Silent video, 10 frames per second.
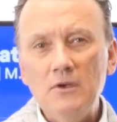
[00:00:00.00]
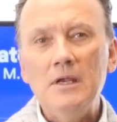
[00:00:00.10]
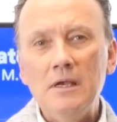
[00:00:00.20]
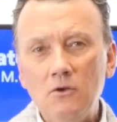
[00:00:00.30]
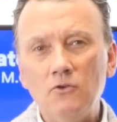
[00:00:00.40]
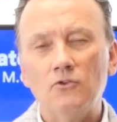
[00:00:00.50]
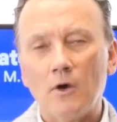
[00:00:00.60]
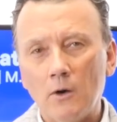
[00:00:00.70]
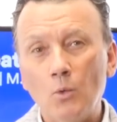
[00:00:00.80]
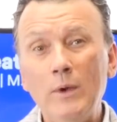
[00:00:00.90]
need to
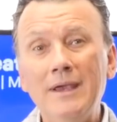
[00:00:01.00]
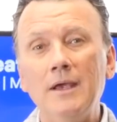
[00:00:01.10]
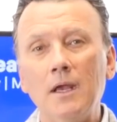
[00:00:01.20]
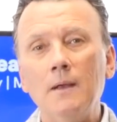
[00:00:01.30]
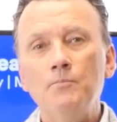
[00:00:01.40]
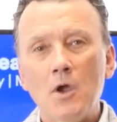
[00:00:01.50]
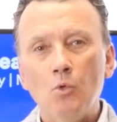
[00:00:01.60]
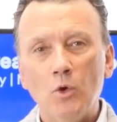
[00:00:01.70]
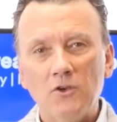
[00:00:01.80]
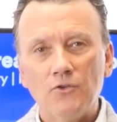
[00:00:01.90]
start weakening,
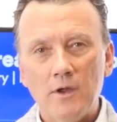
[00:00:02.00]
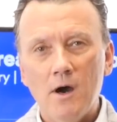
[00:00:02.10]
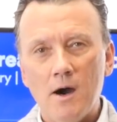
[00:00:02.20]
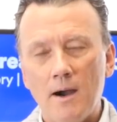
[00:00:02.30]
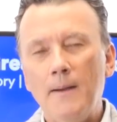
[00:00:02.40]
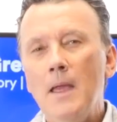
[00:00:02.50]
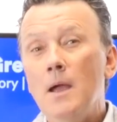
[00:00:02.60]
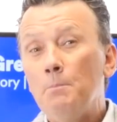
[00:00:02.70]
which they are.